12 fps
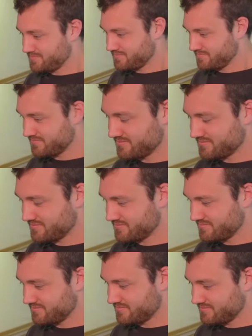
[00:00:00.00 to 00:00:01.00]

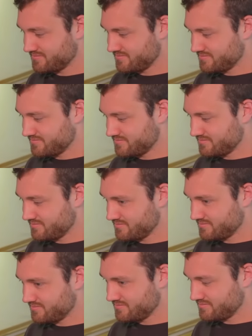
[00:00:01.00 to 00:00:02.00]

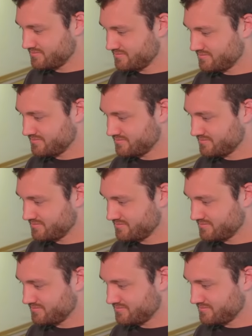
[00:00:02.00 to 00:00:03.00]

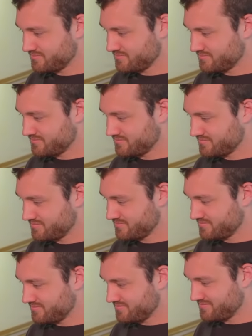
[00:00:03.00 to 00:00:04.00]

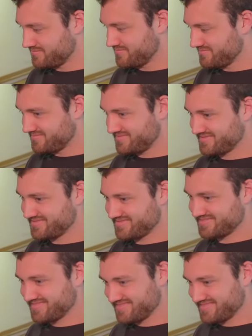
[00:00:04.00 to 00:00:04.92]
(silent)